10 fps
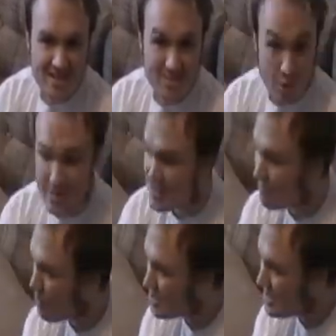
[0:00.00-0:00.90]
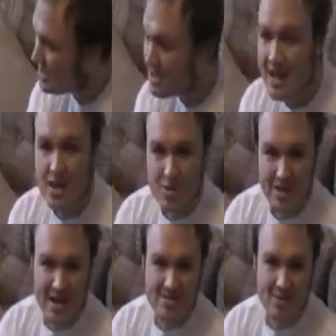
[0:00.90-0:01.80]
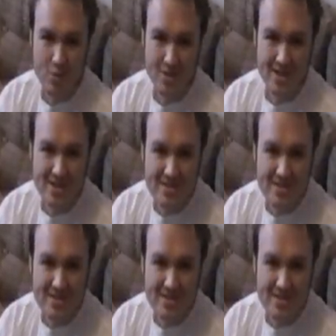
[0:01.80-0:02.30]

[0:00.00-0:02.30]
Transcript: Four, is it 14? 2014.